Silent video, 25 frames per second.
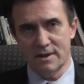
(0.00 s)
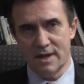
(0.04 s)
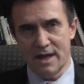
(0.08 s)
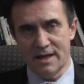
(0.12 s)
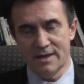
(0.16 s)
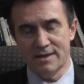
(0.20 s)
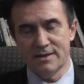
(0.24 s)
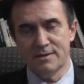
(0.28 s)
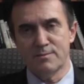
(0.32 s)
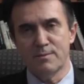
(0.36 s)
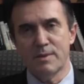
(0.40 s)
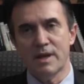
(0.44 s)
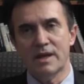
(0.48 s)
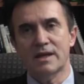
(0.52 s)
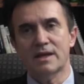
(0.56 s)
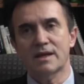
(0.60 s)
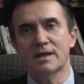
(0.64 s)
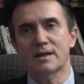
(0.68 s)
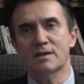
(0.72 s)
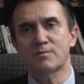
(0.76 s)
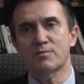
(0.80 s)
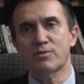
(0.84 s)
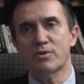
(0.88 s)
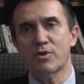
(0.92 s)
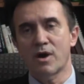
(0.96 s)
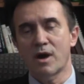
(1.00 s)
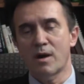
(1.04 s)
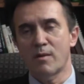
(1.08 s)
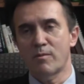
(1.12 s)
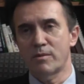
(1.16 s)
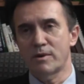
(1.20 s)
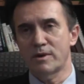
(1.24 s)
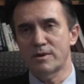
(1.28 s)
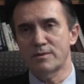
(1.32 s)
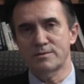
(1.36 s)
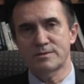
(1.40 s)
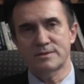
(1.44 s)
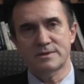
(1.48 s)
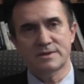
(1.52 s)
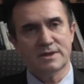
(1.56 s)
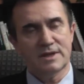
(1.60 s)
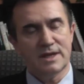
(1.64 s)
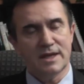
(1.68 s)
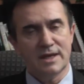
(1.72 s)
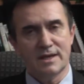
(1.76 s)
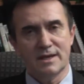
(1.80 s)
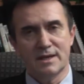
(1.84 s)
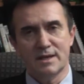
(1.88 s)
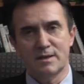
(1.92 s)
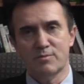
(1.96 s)
other medical problems,
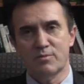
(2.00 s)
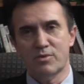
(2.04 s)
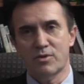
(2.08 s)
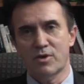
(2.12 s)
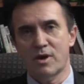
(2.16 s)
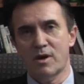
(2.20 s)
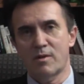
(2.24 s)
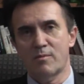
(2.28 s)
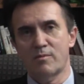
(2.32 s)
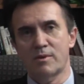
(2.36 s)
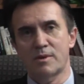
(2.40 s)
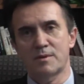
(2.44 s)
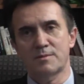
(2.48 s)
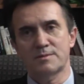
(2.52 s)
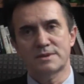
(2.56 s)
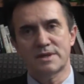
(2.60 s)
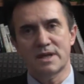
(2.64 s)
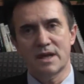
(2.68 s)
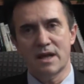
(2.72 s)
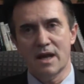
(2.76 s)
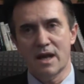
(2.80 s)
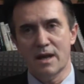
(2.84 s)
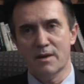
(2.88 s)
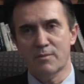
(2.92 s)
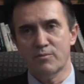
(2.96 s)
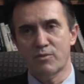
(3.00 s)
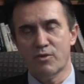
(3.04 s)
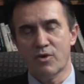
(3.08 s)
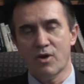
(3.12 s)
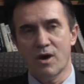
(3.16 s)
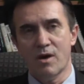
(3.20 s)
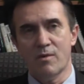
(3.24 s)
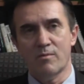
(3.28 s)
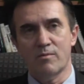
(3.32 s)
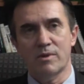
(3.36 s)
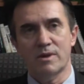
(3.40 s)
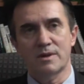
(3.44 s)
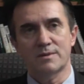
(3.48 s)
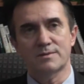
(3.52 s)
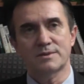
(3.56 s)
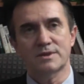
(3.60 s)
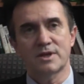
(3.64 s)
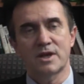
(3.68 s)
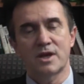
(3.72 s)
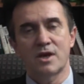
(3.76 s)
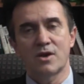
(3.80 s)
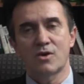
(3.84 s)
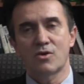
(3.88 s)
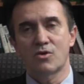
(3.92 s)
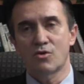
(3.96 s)
kidney problems, lung problems,
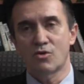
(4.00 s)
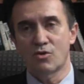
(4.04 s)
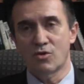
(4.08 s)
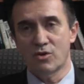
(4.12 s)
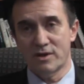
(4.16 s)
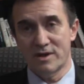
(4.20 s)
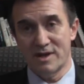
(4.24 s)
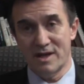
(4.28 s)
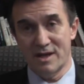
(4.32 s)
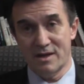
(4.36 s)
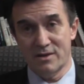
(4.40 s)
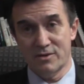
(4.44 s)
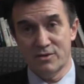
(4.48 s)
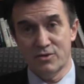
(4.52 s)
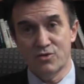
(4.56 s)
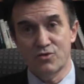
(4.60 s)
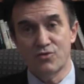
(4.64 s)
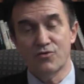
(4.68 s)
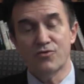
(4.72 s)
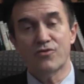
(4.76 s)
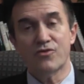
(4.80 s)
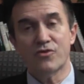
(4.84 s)
or they're too